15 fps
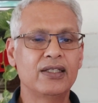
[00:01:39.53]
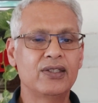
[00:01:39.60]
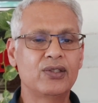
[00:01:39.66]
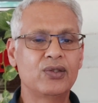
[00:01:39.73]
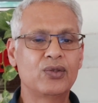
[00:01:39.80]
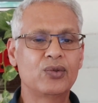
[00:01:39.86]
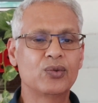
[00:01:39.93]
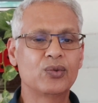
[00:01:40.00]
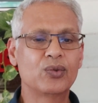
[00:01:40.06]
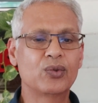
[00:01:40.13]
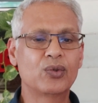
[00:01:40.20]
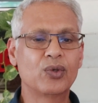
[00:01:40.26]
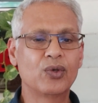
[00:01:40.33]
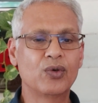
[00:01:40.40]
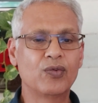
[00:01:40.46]
is
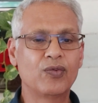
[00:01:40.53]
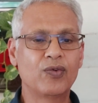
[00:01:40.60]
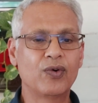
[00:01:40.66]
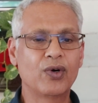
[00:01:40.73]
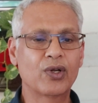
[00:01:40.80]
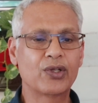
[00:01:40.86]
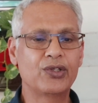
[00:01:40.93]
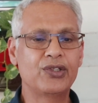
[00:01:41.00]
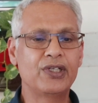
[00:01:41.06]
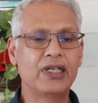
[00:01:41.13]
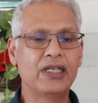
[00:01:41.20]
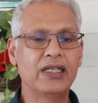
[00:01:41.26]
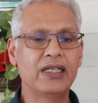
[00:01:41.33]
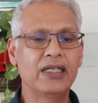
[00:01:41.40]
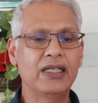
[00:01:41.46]
to go for
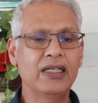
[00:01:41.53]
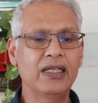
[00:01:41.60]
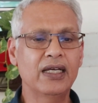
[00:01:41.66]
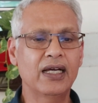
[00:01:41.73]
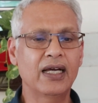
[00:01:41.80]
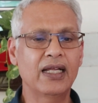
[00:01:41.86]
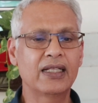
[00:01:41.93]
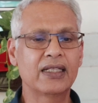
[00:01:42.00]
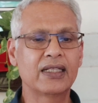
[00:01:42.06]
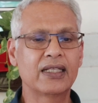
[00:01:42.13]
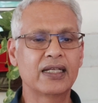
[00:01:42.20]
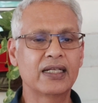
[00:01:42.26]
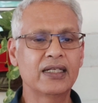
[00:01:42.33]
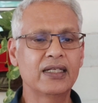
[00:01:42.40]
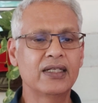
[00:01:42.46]
JE
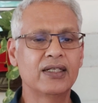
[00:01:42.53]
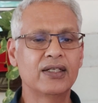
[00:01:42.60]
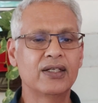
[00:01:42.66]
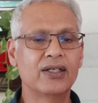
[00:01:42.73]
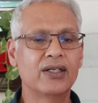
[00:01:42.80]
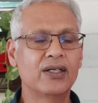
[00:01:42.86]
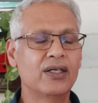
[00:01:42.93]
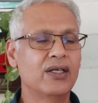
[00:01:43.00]
and then